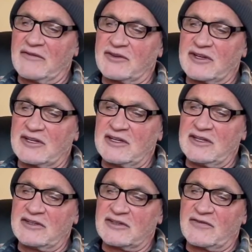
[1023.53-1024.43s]
to E
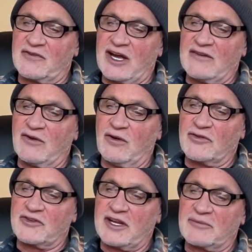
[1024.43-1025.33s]
is 5 whole
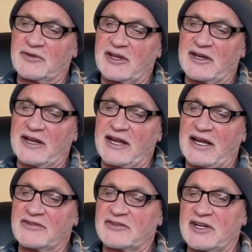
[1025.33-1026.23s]
steps and a
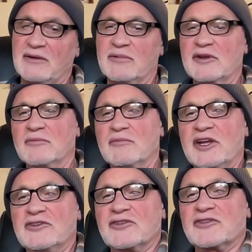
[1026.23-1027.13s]
half step,
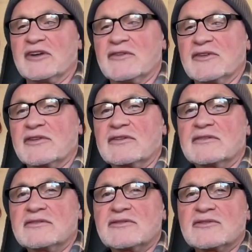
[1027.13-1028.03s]
major seventh.
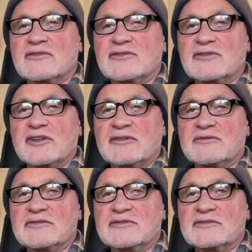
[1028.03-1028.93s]
So let's do that one.